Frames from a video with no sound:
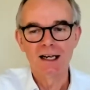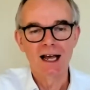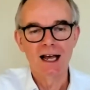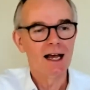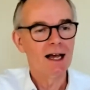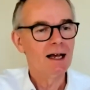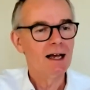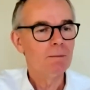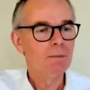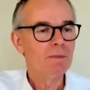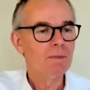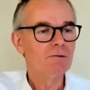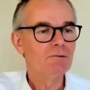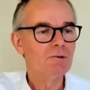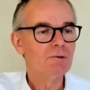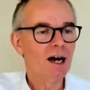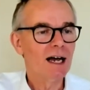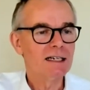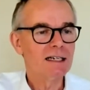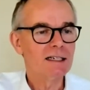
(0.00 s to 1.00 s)

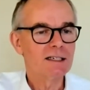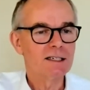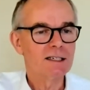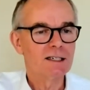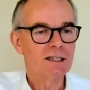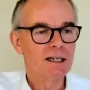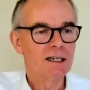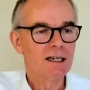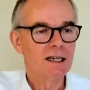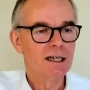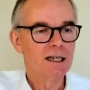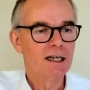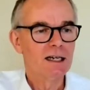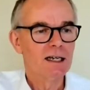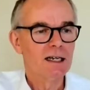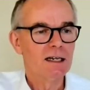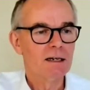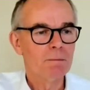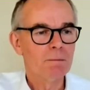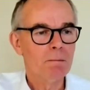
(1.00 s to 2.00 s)
Right,
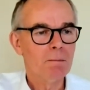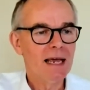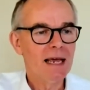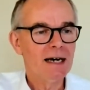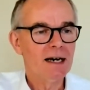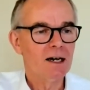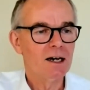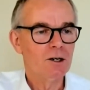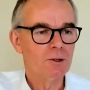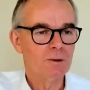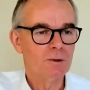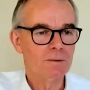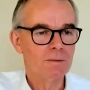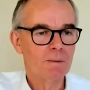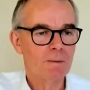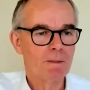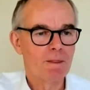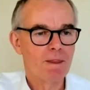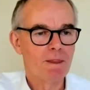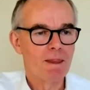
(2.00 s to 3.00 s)
Menno,
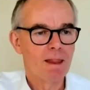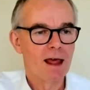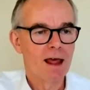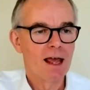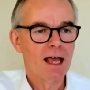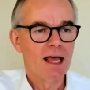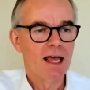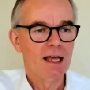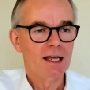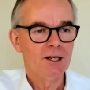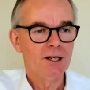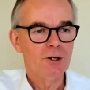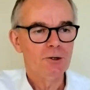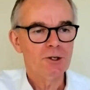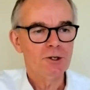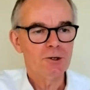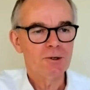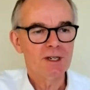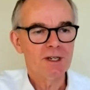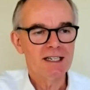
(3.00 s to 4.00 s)
you
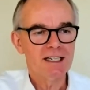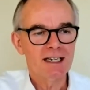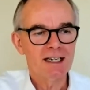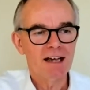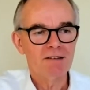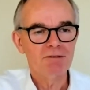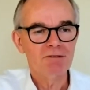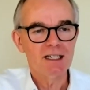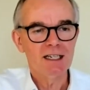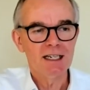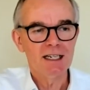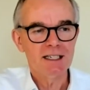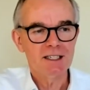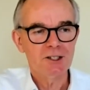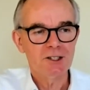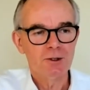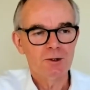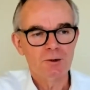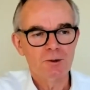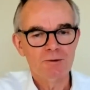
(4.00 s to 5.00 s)
do these lovely
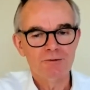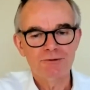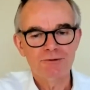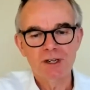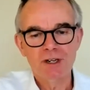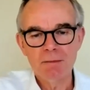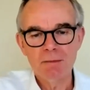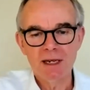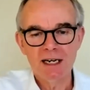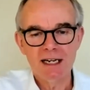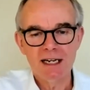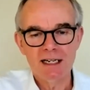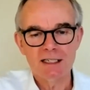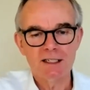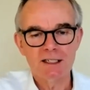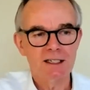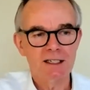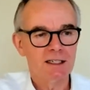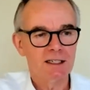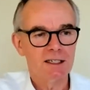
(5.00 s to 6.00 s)
little
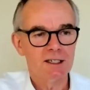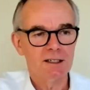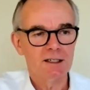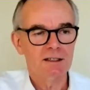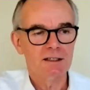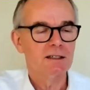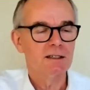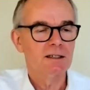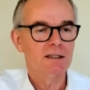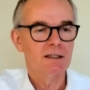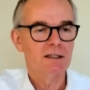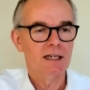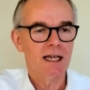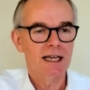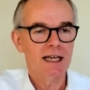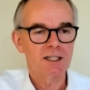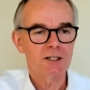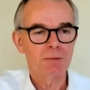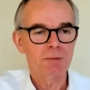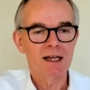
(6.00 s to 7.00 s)
3-minute
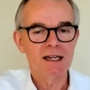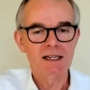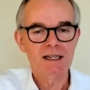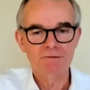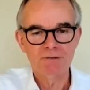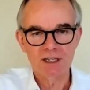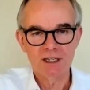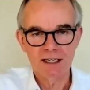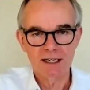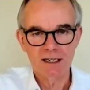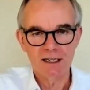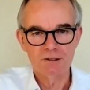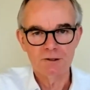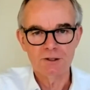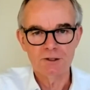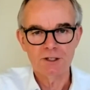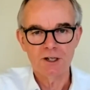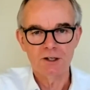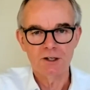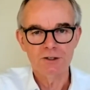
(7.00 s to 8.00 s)
explainer
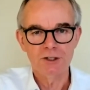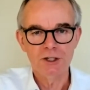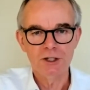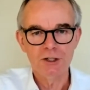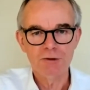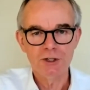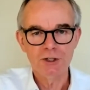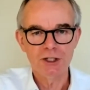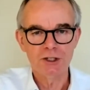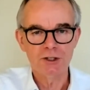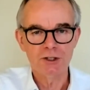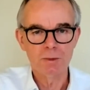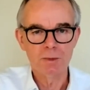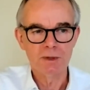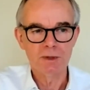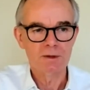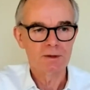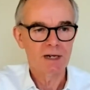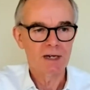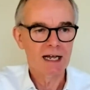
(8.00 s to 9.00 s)
videos on YouTube,
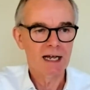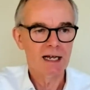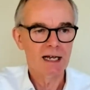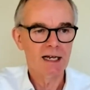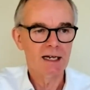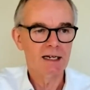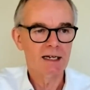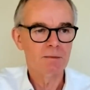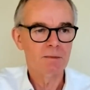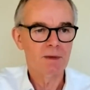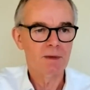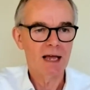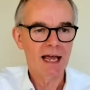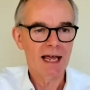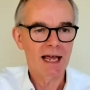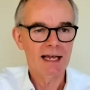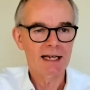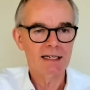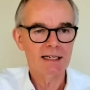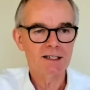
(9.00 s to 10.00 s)

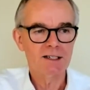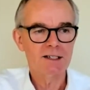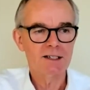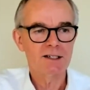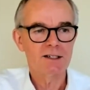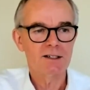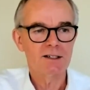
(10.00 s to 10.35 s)
and